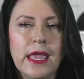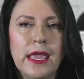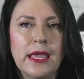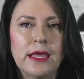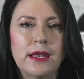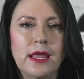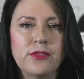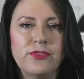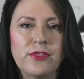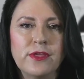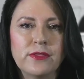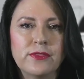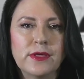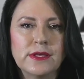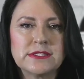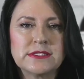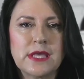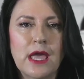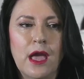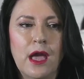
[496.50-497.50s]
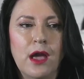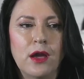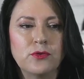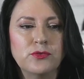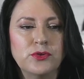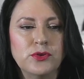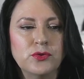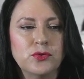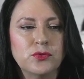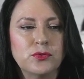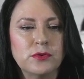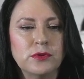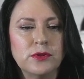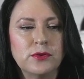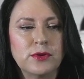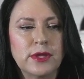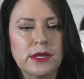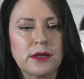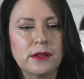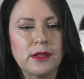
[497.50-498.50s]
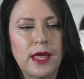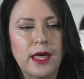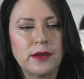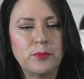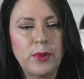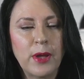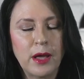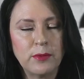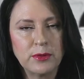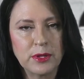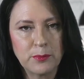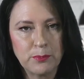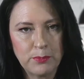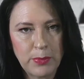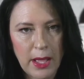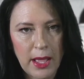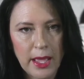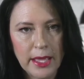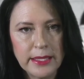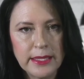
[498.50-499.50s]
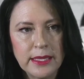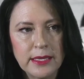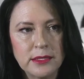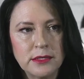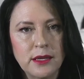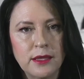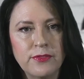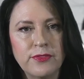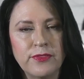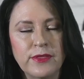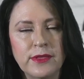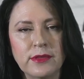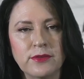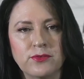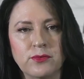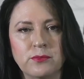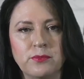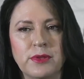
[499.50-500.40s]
And I think that's how you get a lot of public buy-in on things,